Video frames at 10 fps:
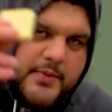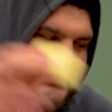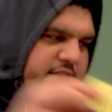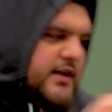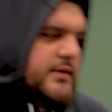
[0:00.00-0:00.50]

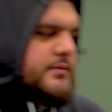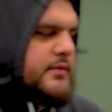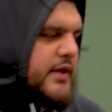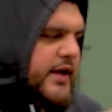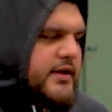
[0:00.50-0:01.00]
Butter
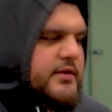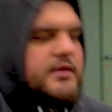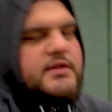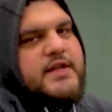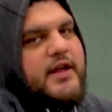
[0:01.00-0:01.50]
in,
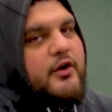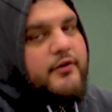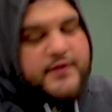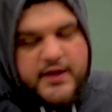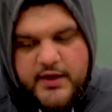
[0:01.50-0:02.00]
take it
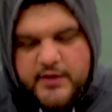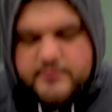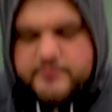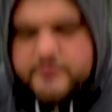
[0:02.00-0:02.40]
off the heat,